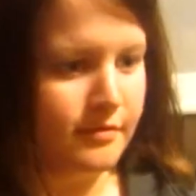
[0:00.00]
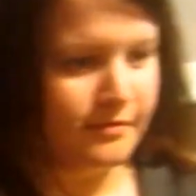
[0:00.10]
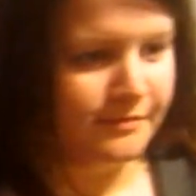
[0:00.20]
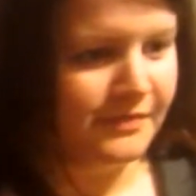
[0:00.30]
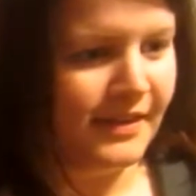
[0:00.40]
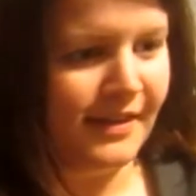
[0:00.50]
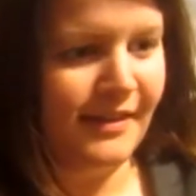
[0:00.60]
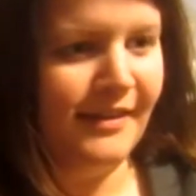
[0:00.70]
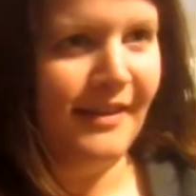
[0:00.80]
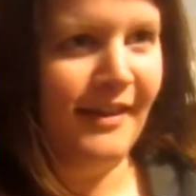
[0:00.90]
Party.
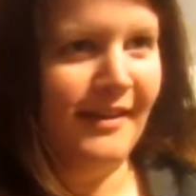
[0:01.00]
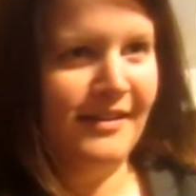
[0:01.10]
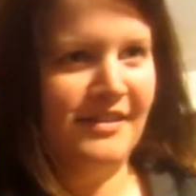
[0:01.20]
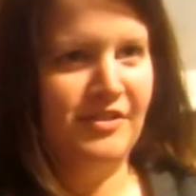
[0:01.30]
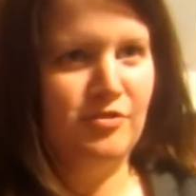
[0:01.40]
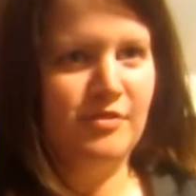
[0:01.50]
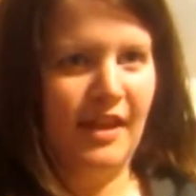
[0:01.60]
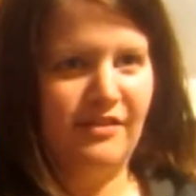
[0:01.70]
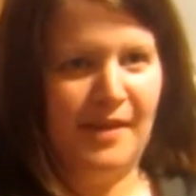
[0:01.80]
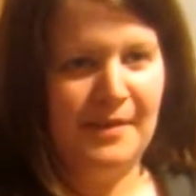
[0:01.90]
Yes, as you say,
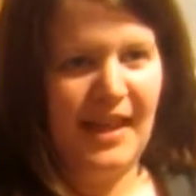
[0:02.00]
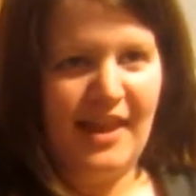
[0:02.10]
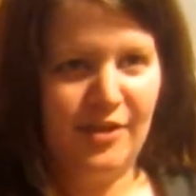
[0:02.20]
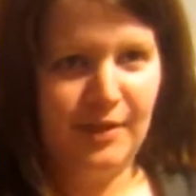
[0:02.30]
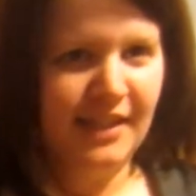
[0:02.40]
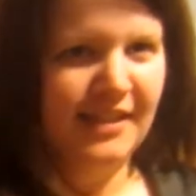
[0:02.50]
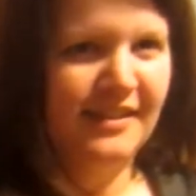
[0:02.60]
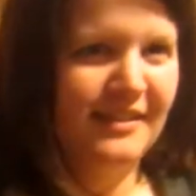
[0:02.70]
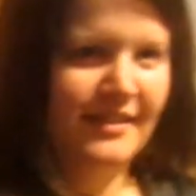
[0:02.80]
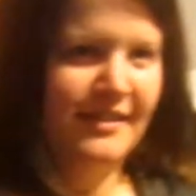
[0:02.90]
family gathering. Party.